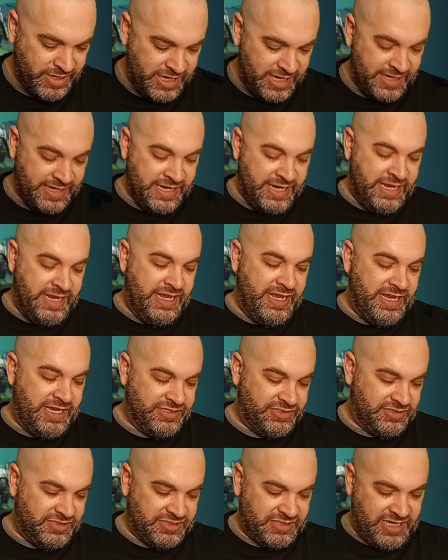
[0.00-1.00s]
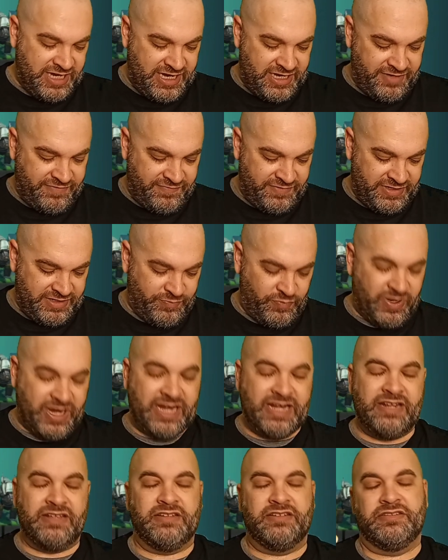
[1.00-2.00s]
Mine is just kind of a
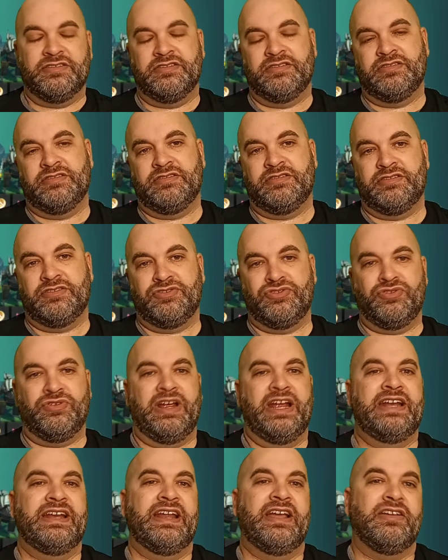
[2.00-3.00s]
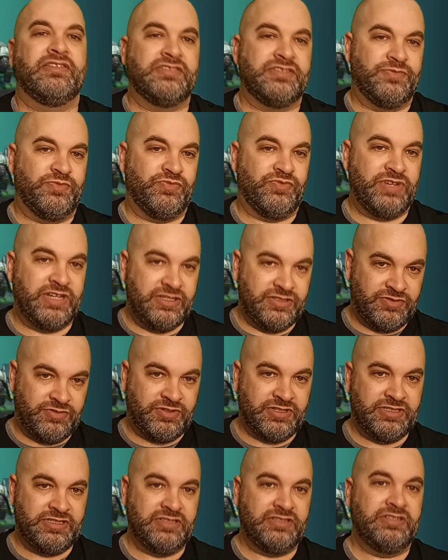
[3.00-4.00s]
way to grind out some
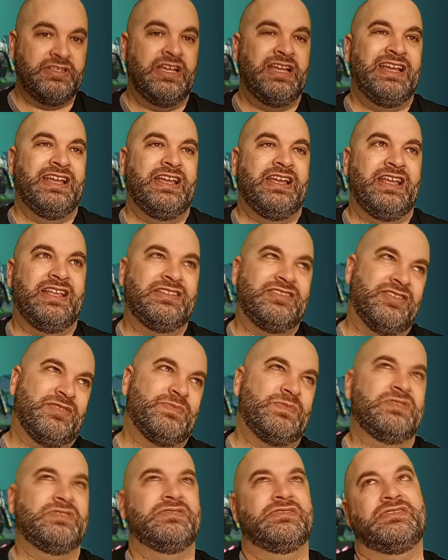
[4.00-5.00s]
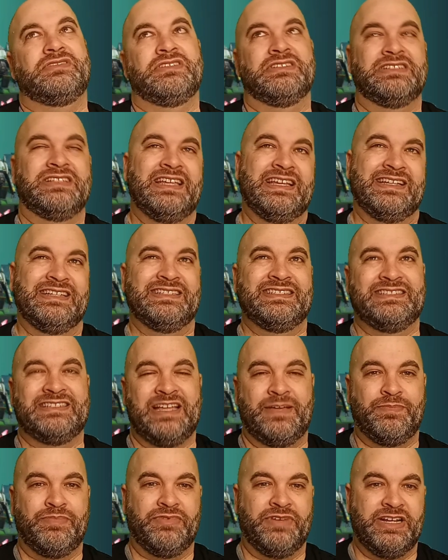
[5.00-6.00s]
resources. It's almost just like a
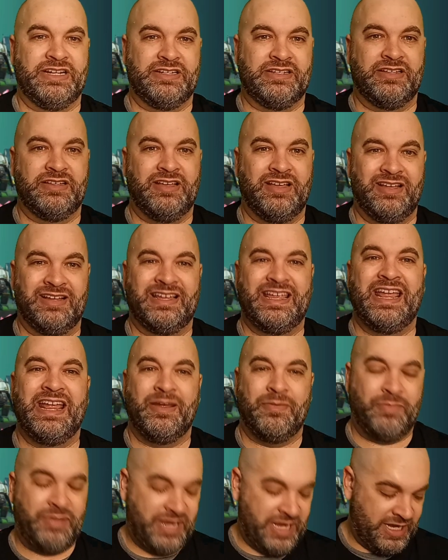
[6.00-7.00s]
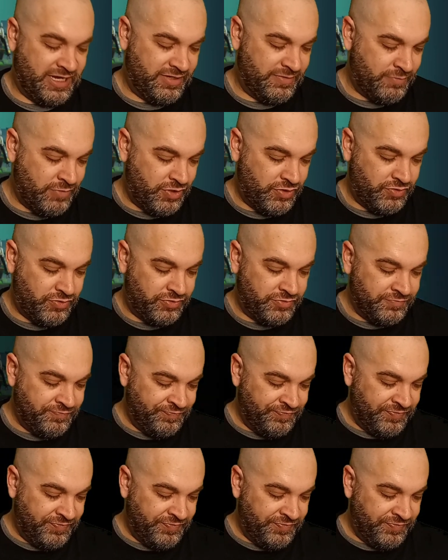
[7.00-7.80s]
separate campaign mode